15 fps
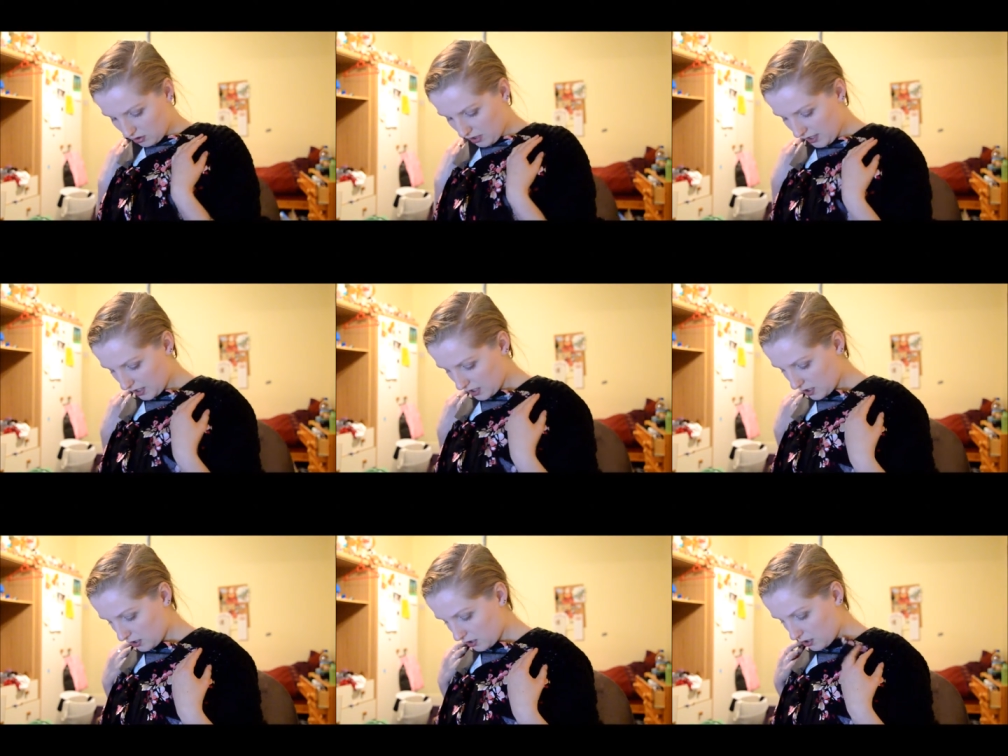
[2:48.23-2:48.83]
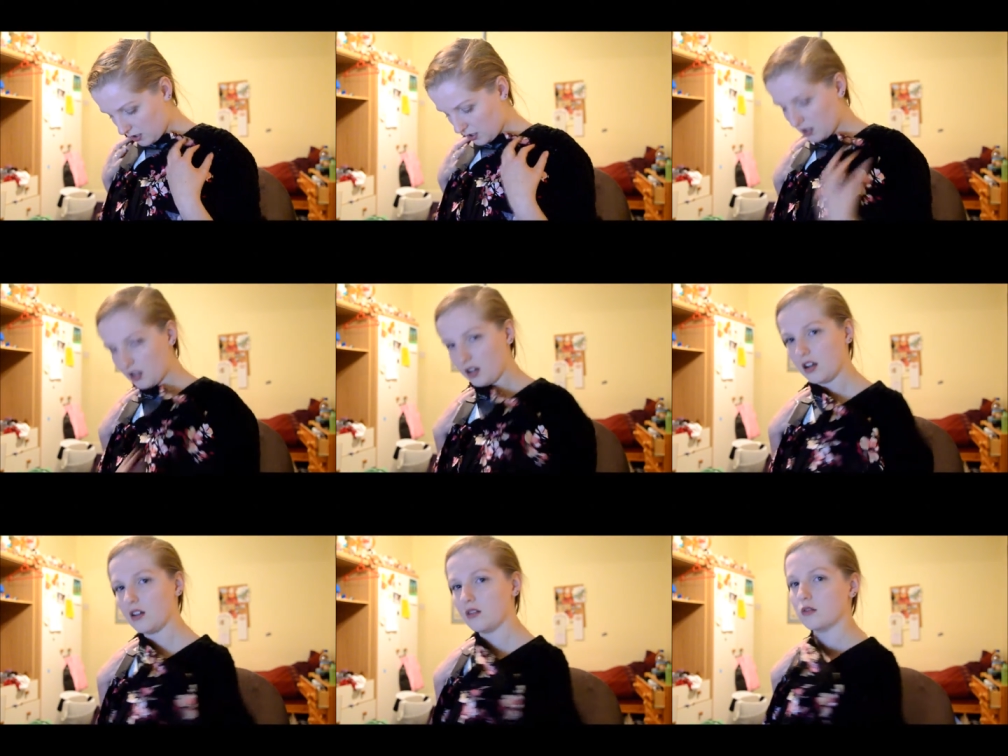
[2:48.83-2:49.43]
like
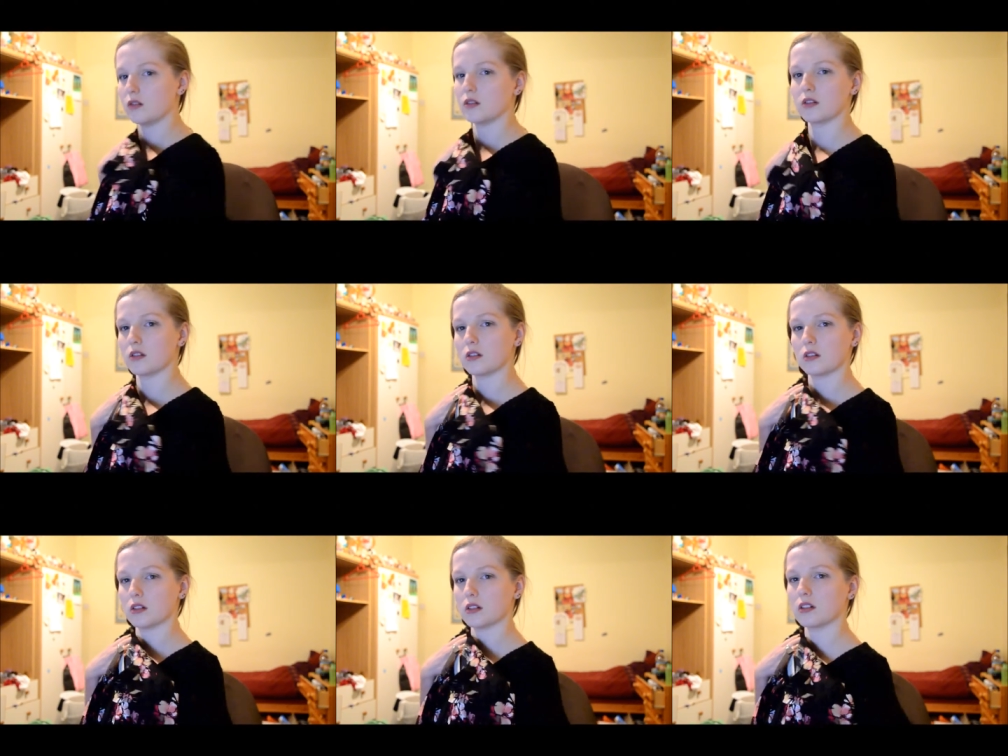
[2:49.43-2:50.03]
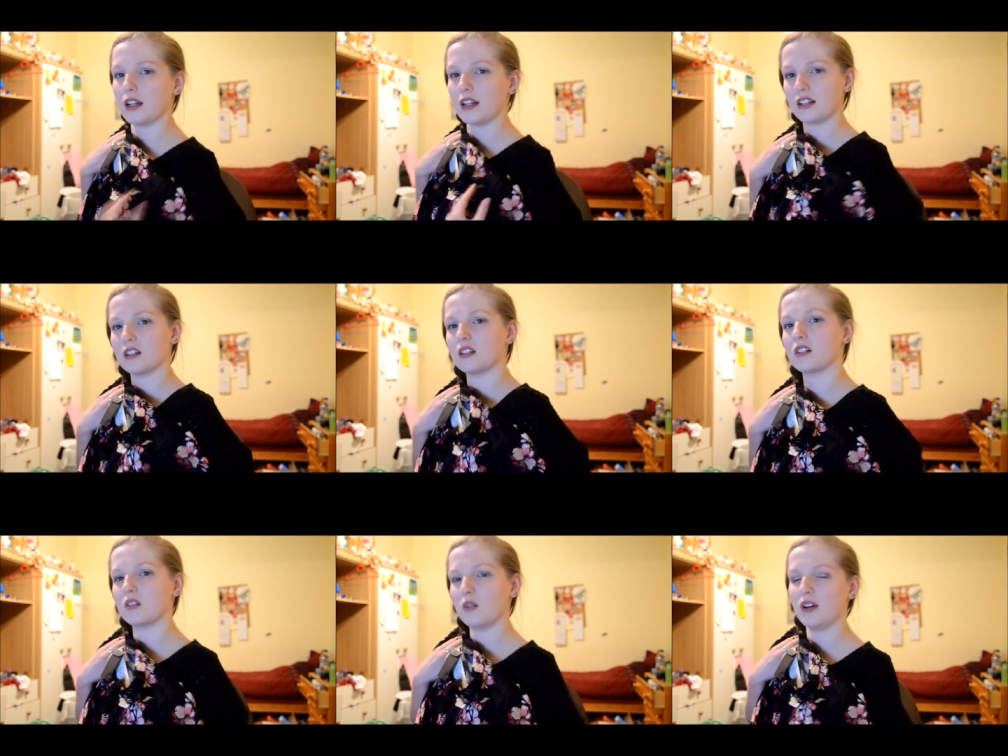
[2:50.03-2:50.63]
a long, like
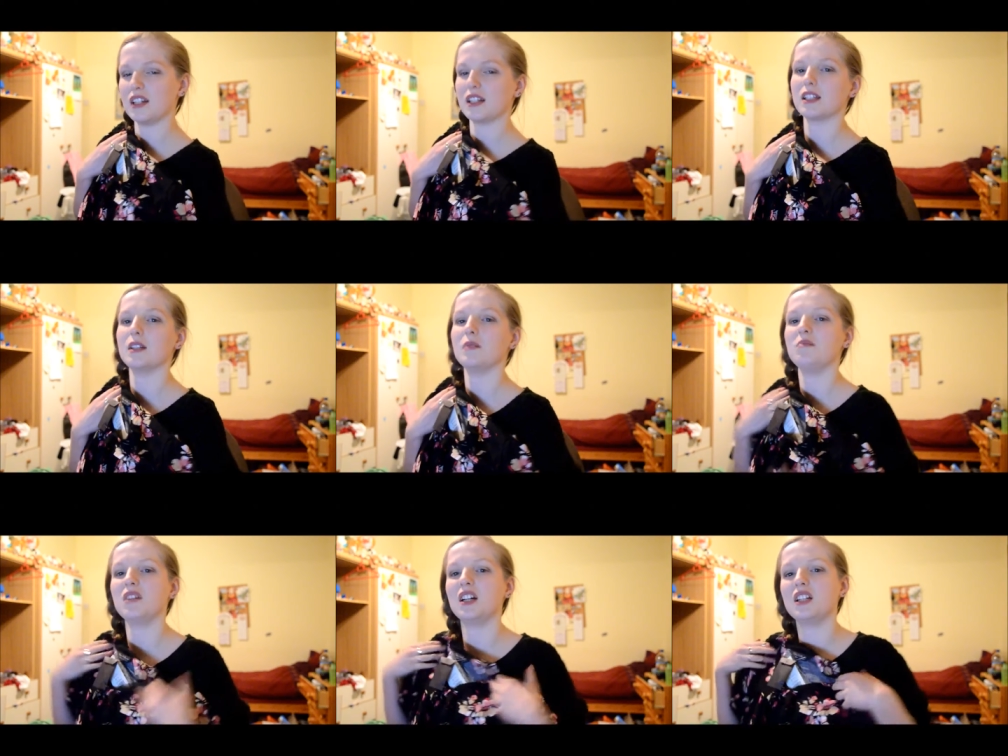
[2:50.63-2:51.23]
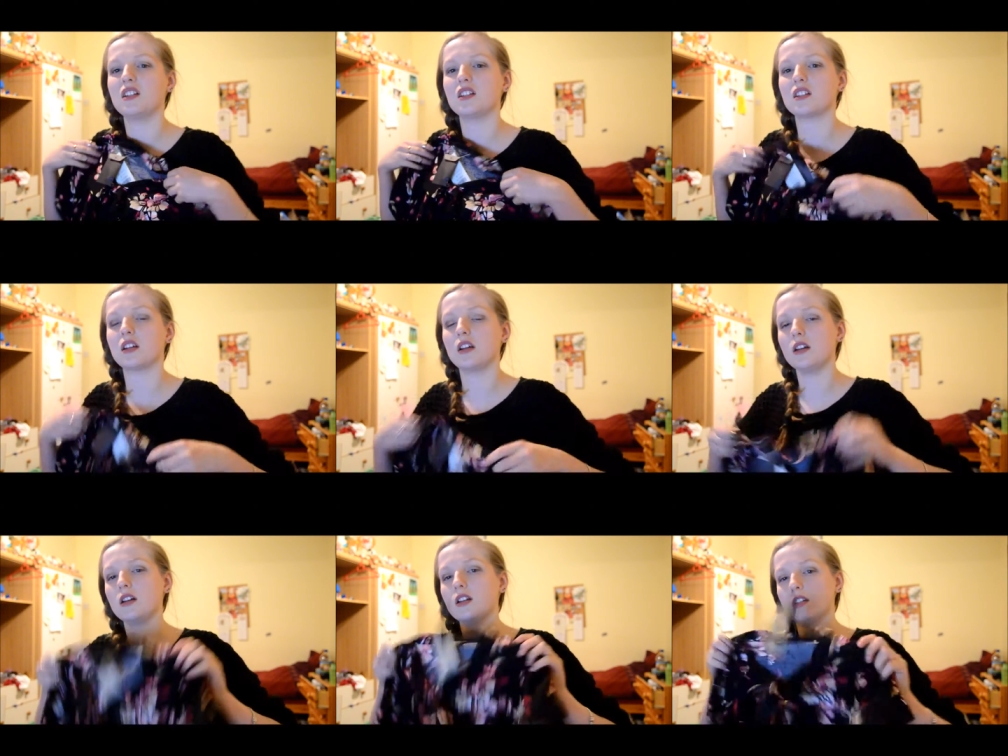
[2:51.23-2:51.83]
quite a slimline
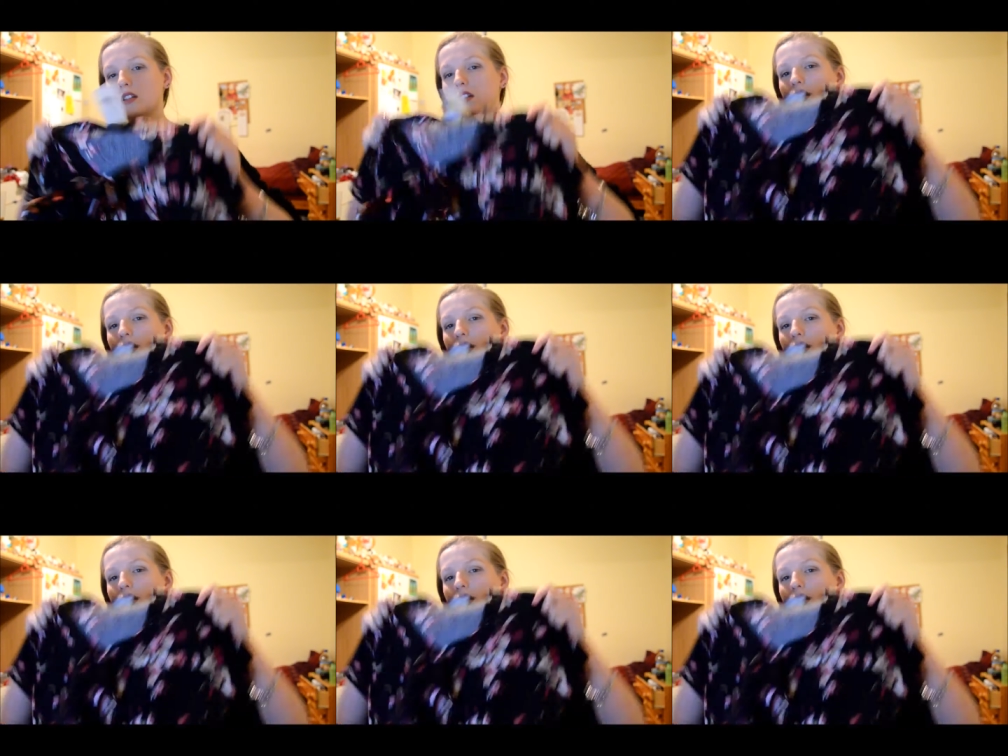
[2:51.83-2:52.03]
skirt